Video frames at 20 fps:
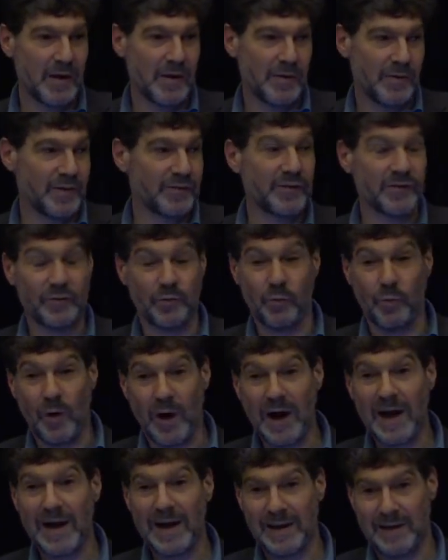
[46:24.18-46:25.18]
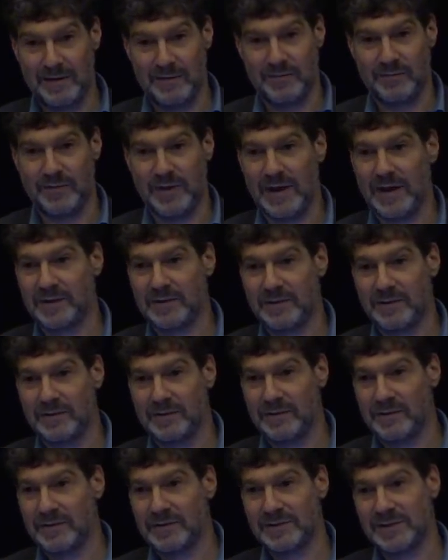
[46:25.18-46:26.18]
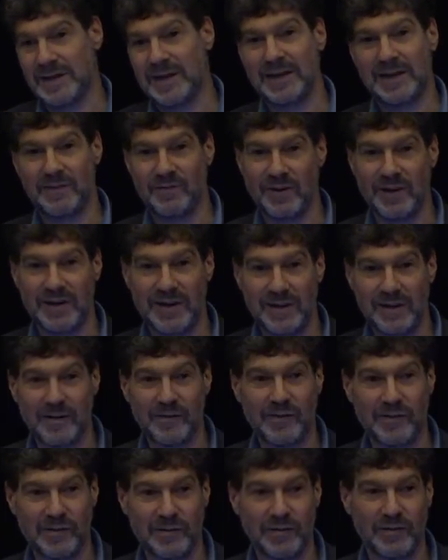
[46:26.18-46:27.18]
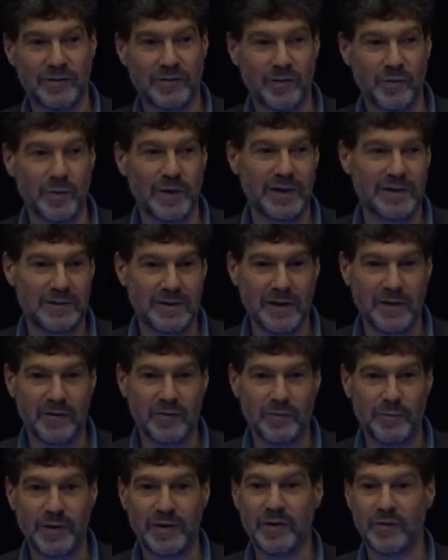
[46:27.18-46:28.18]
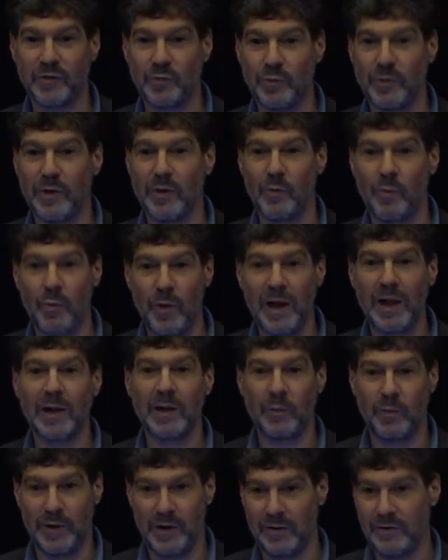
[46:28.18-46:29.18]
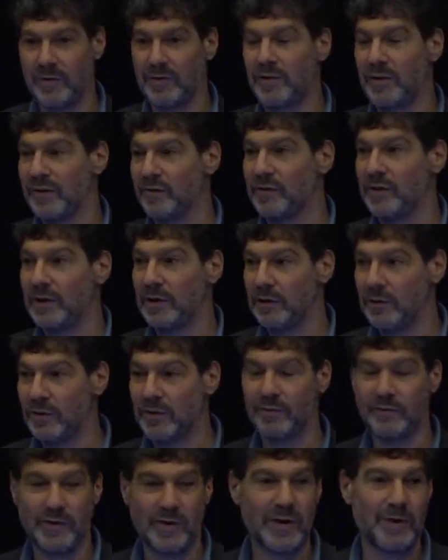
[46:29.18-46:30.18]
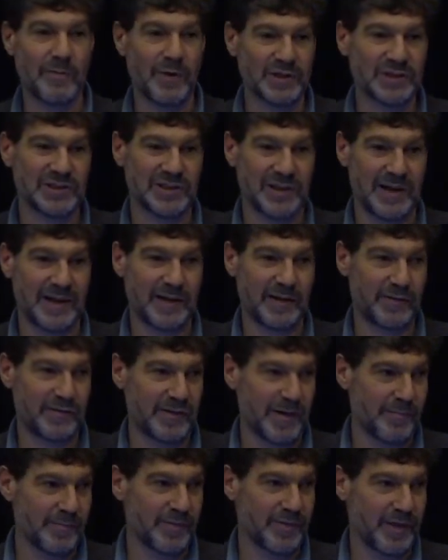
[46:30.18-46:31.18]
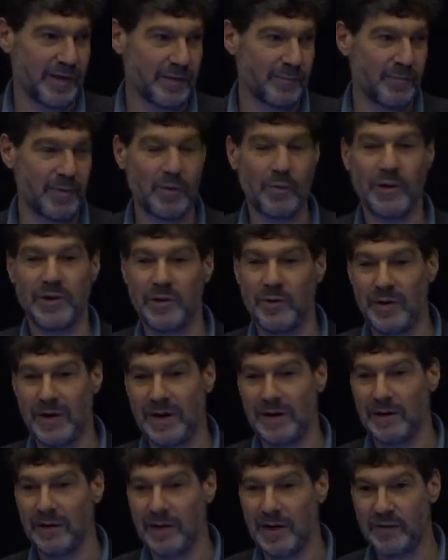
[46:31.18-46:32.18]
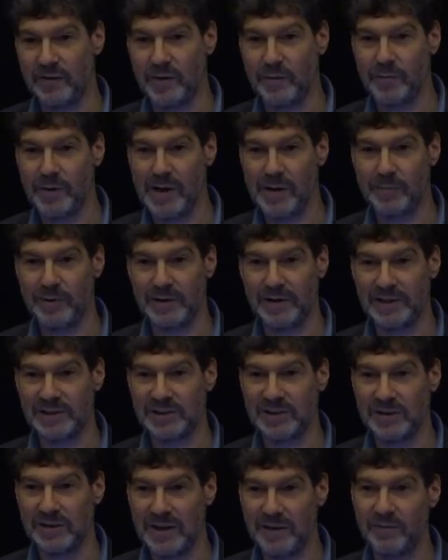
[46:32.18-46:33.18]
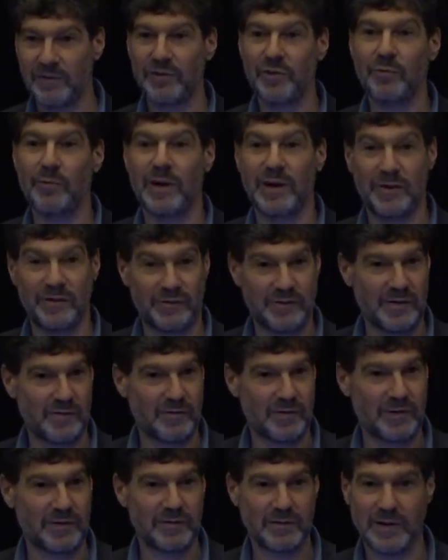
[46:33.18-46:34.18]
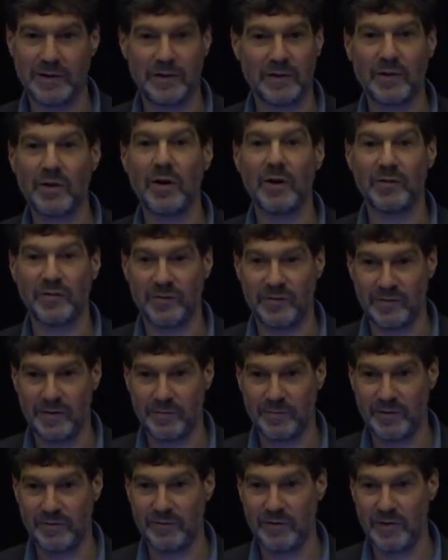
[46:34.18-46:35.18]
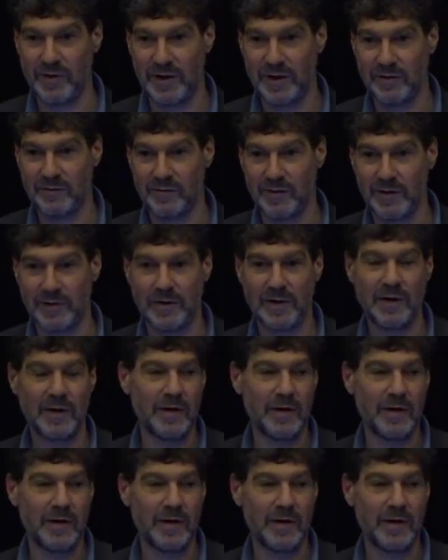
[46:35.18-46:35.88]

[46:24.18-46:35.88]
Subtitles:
this is why, in fact, scientific analysis looks the way it does, because we are well aware that things can look very much like something, but when you analyze at a population level, you may discover that the cause is something very different.